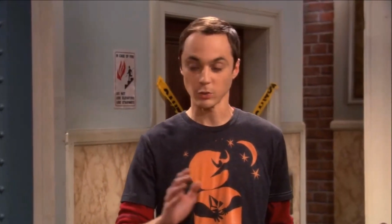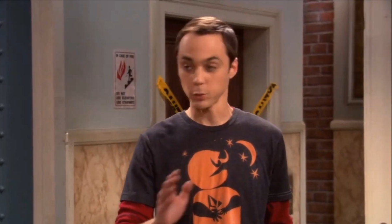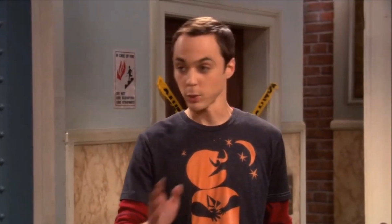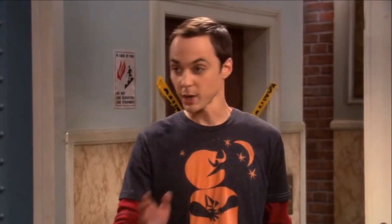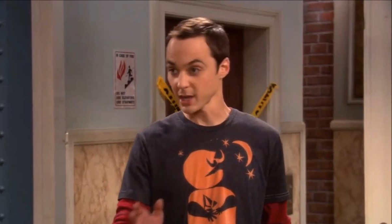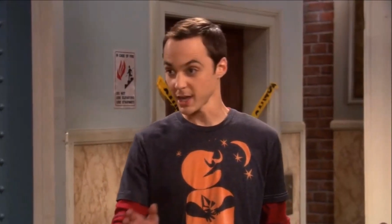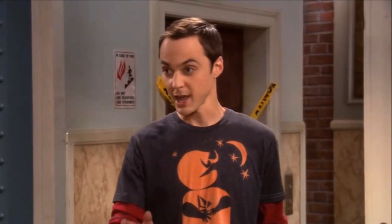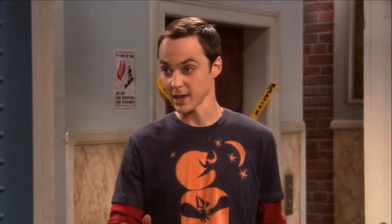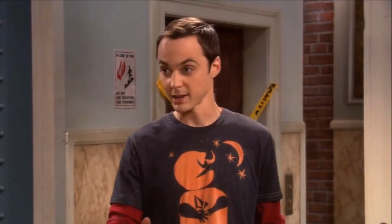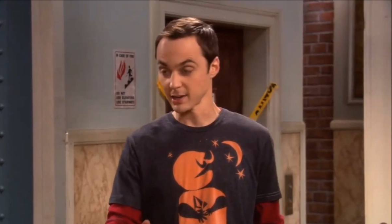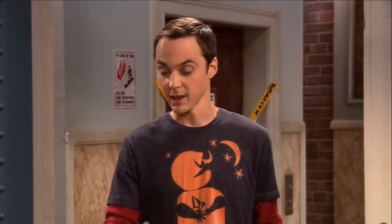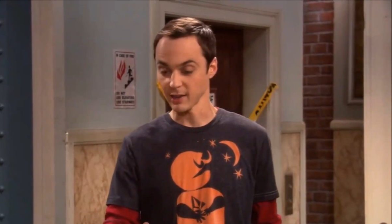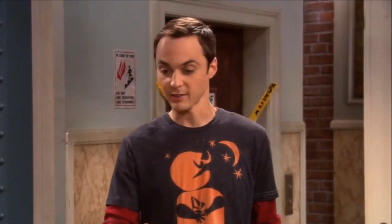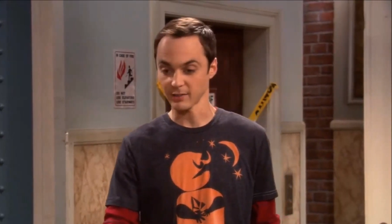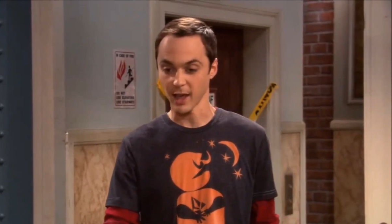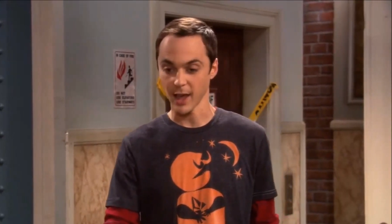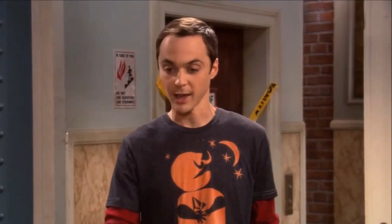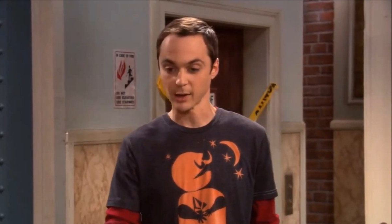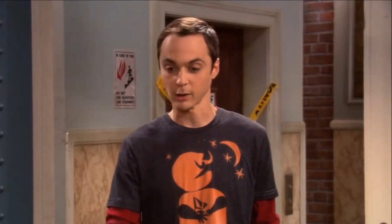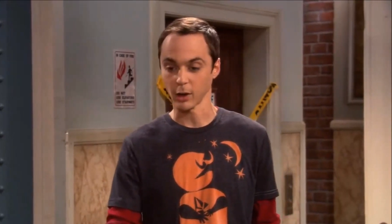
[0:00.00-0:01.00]
28 day
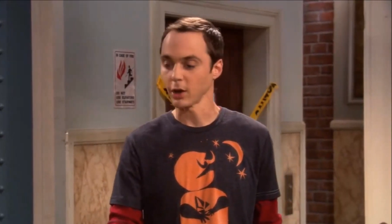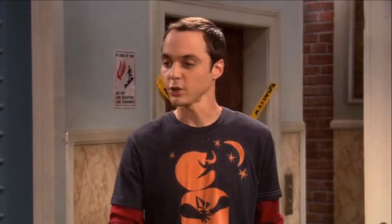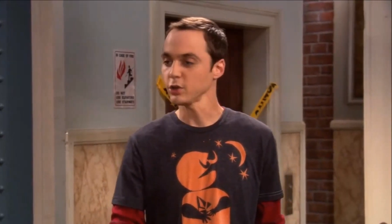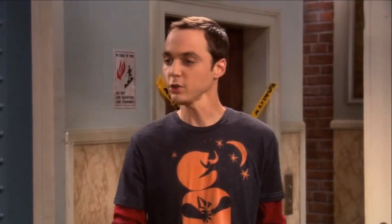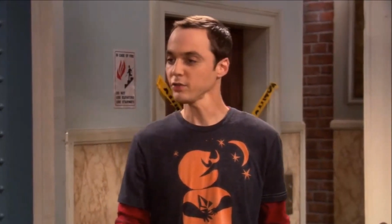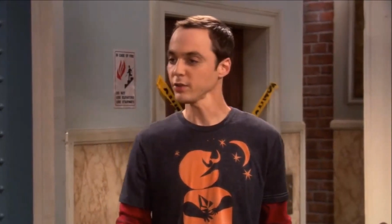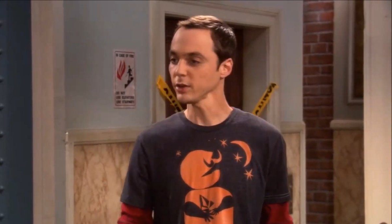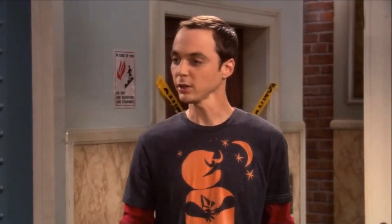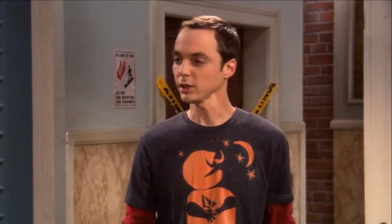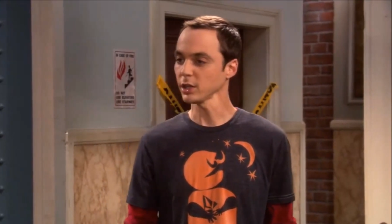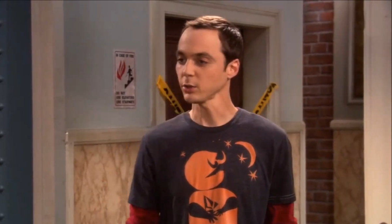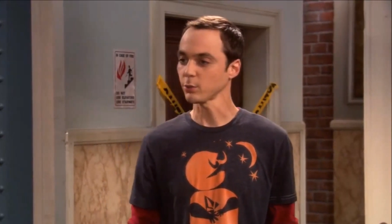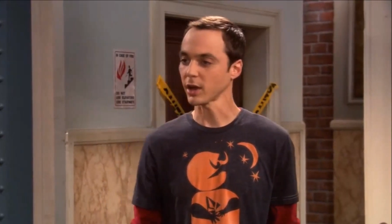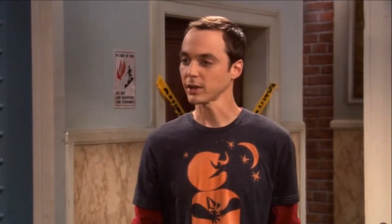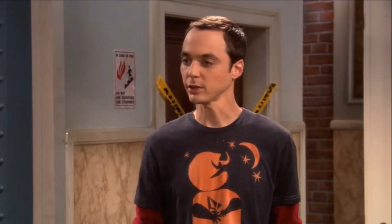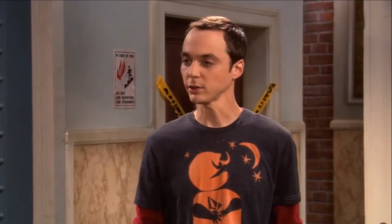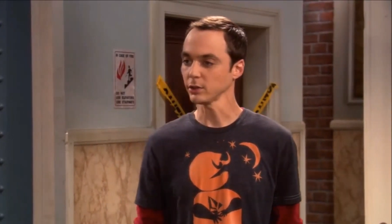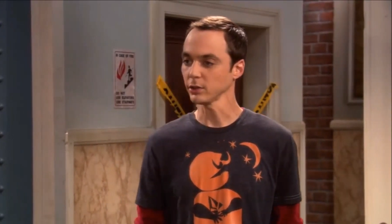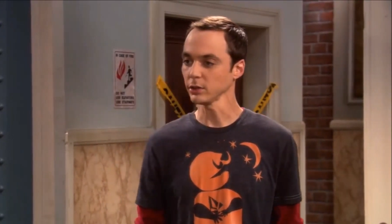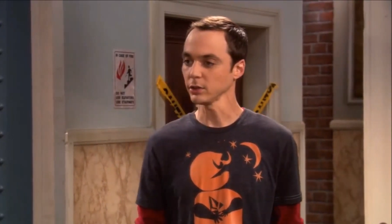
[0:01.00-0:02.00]
cycle, are you fairly
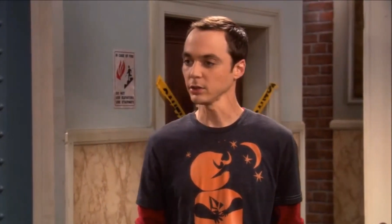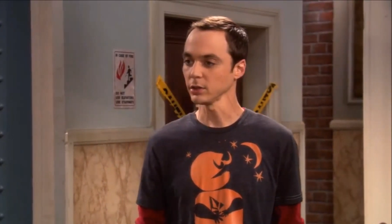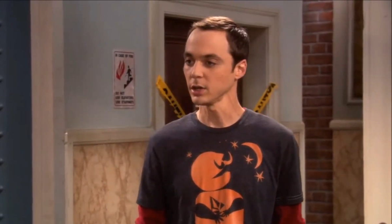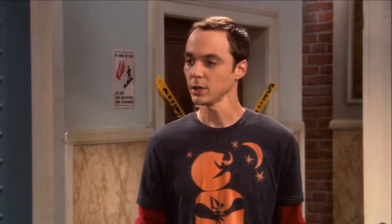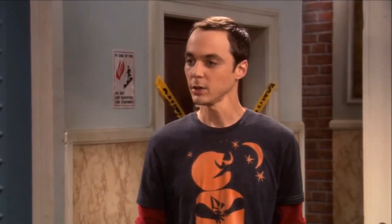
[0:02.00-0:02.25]
regular?